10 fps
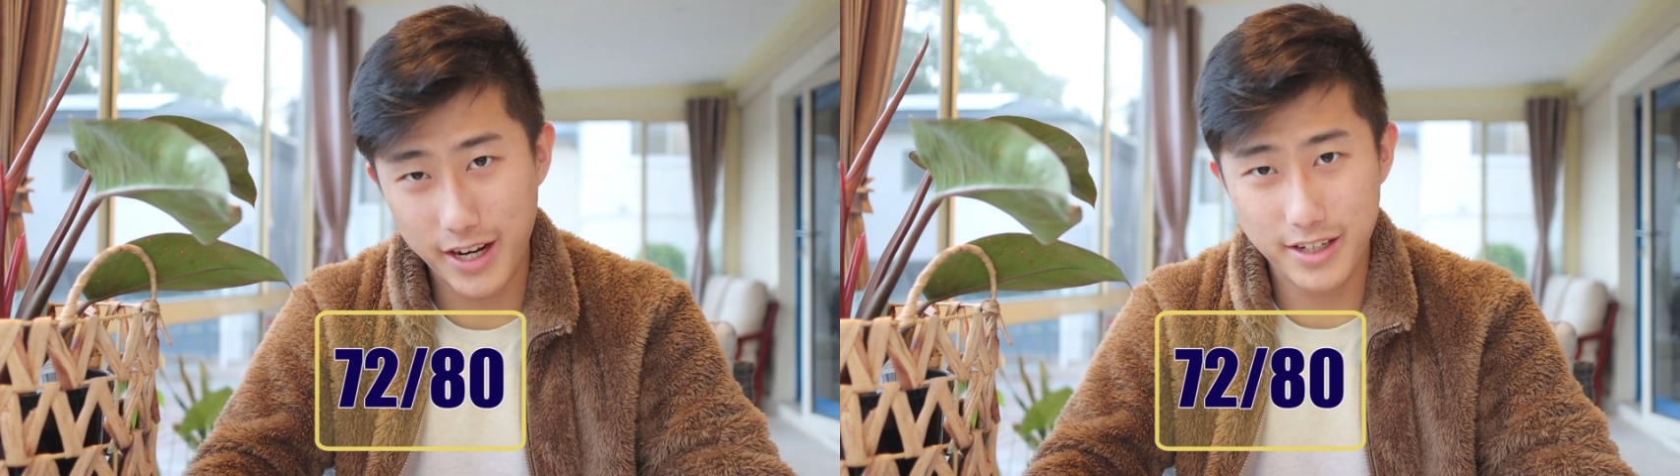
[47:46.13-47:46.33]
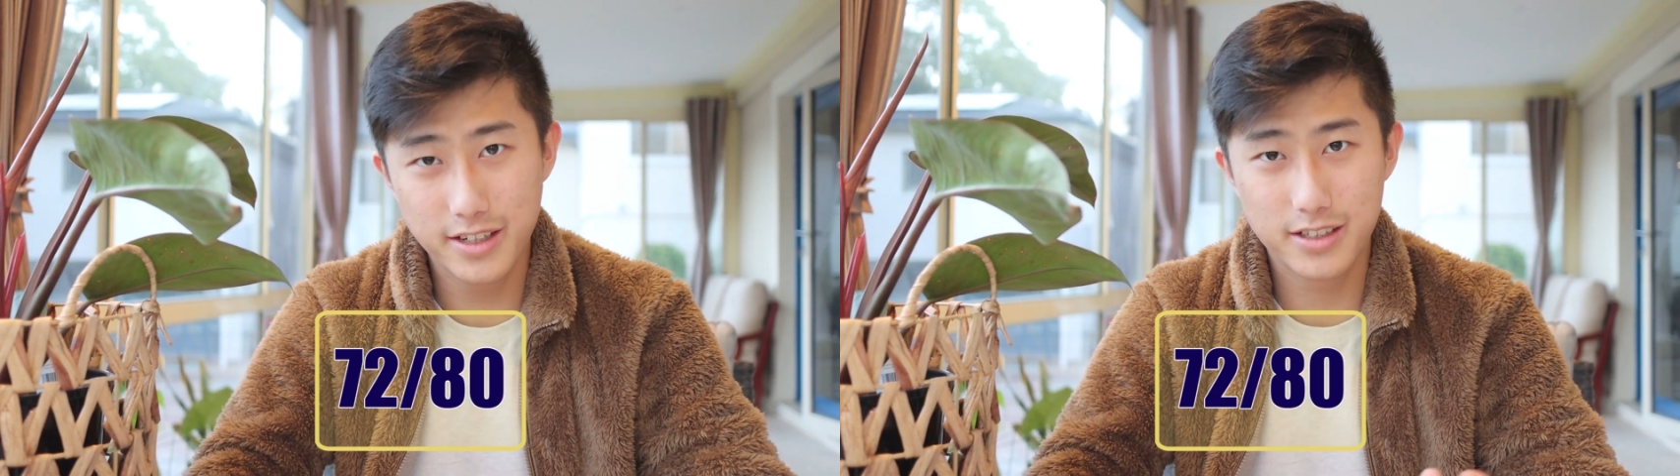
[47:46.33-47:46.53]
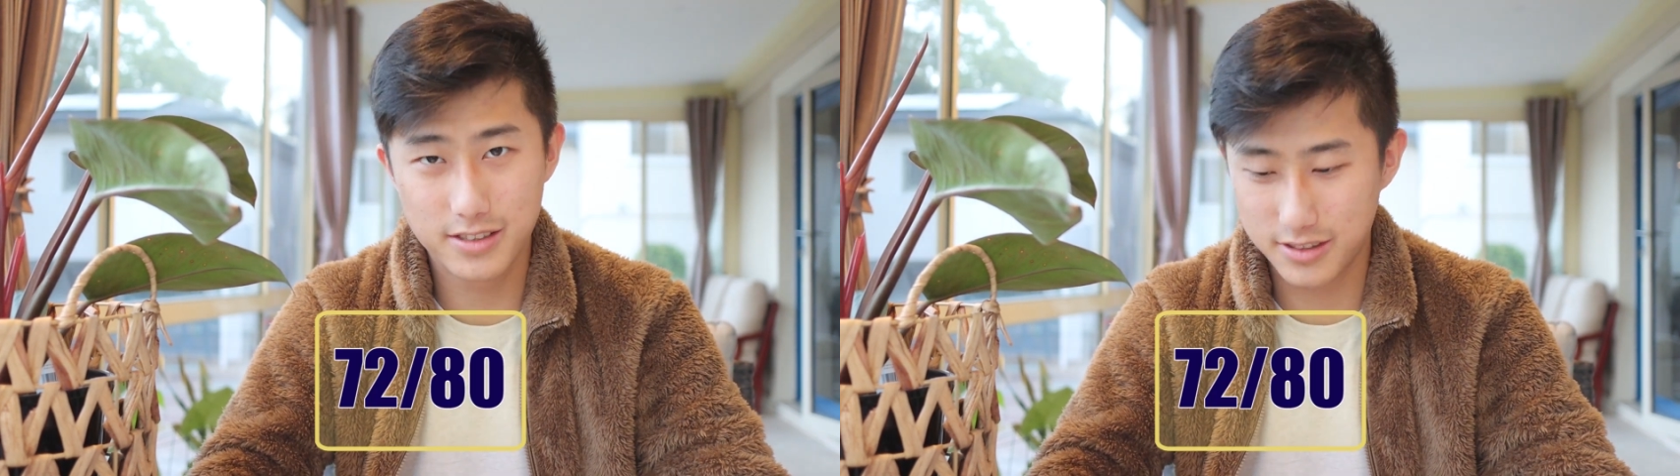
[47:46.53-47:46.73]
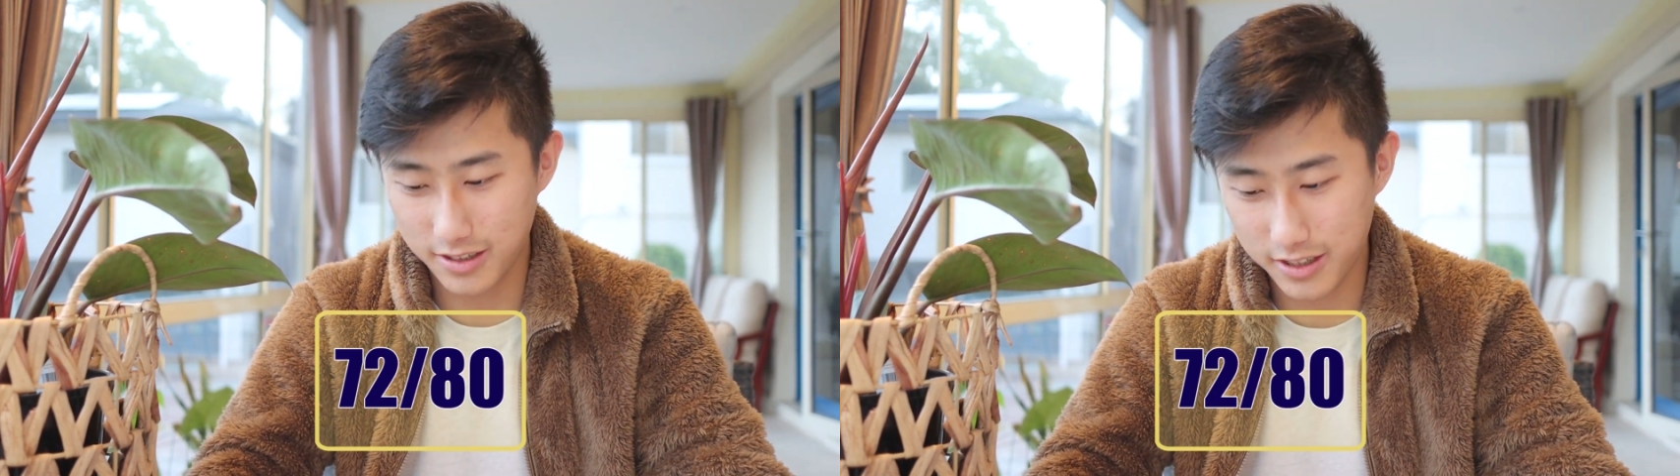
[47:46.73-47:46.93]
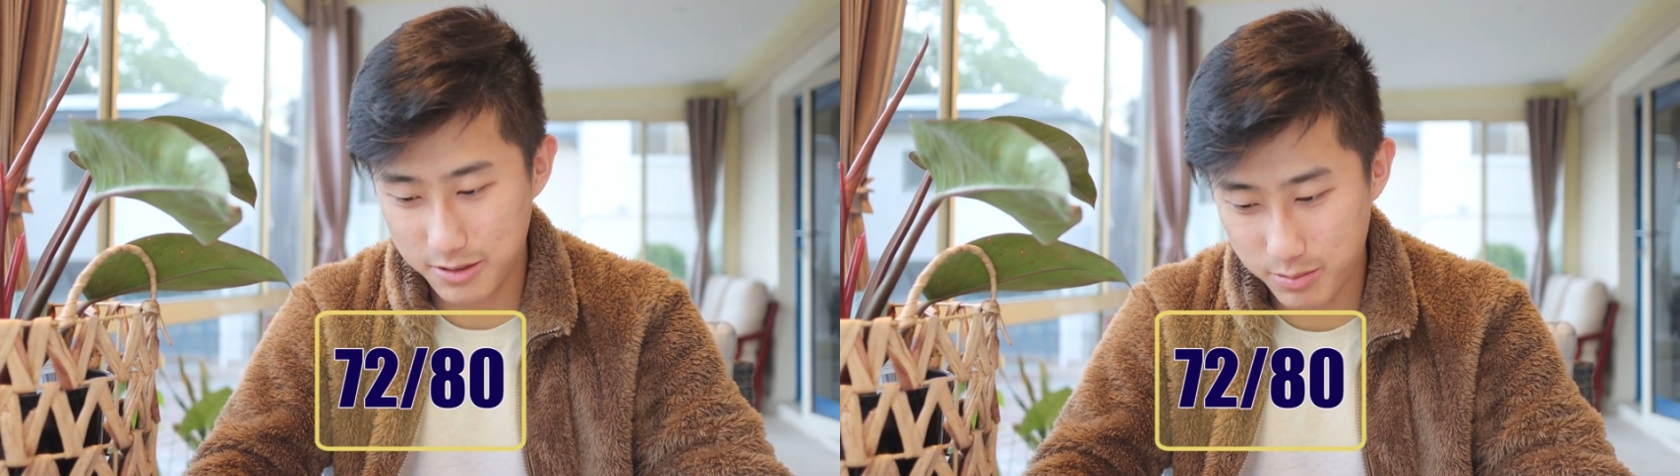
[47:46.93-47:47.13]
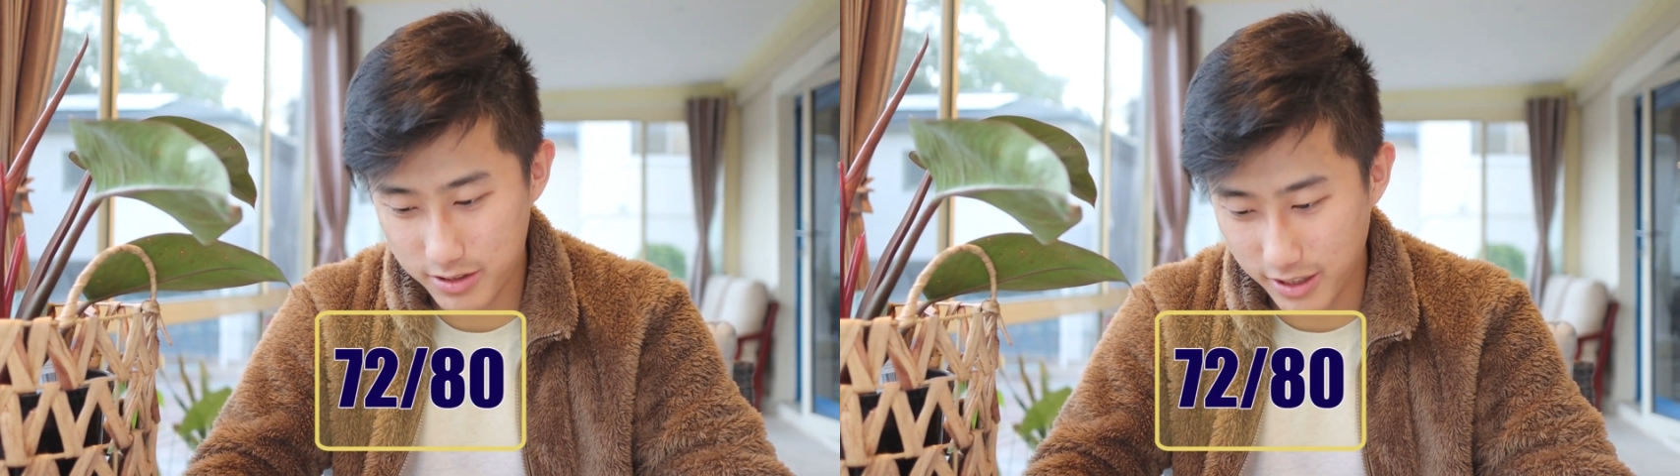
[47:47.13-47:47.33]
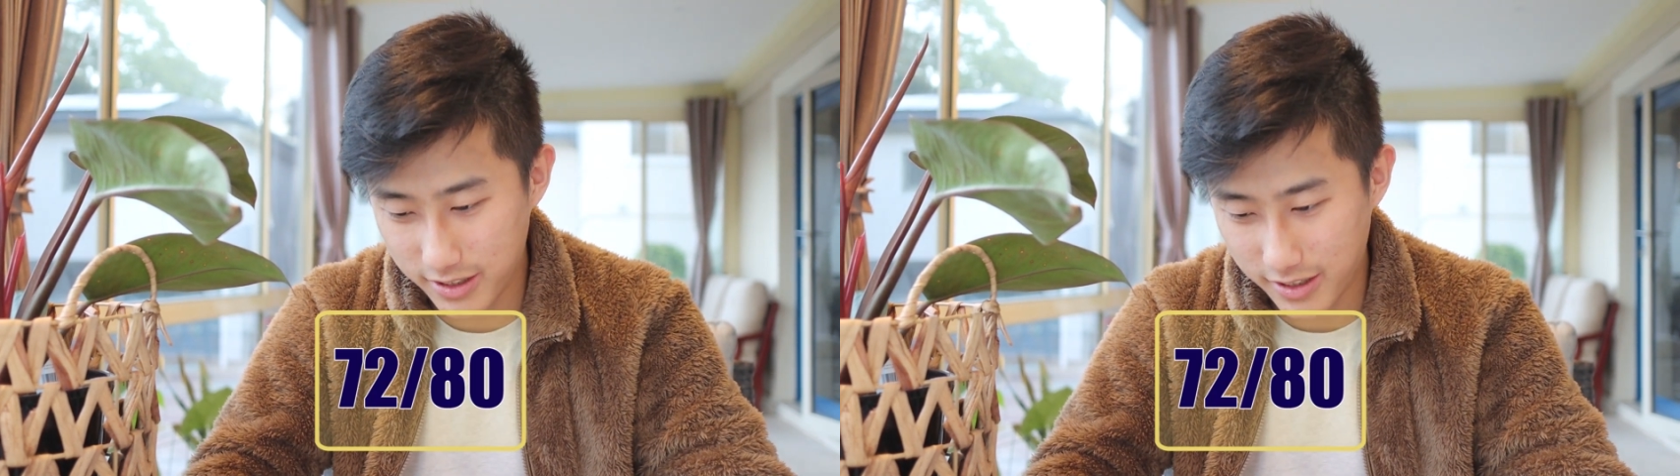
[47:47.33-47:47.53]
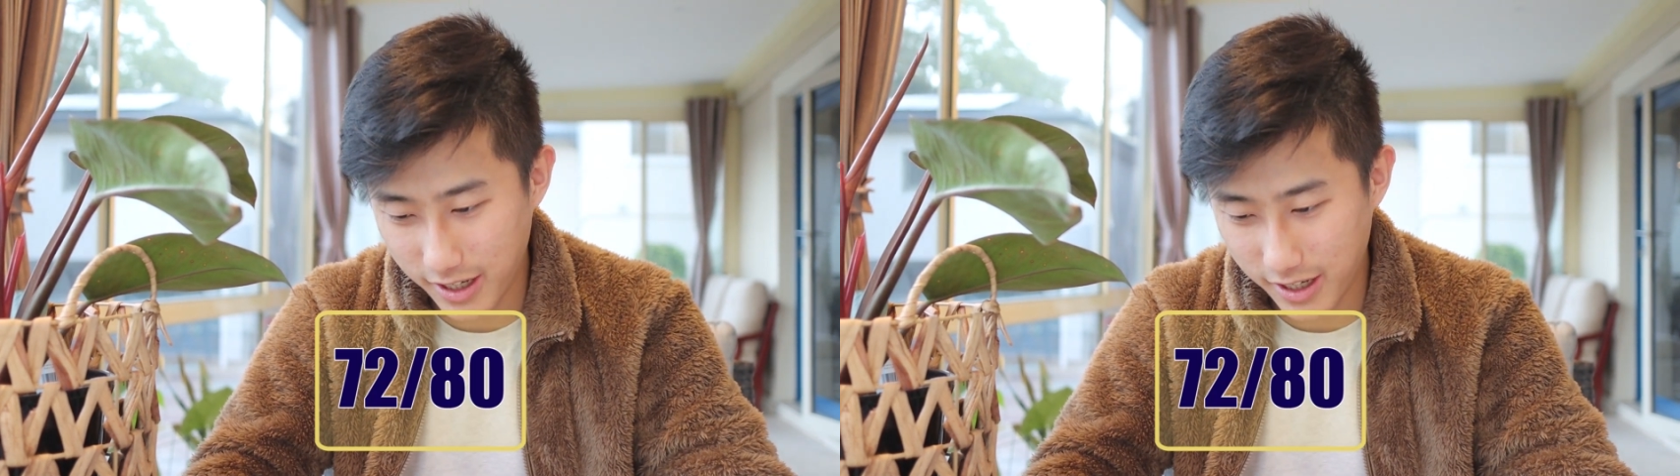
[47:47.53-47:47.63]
80 is 90%,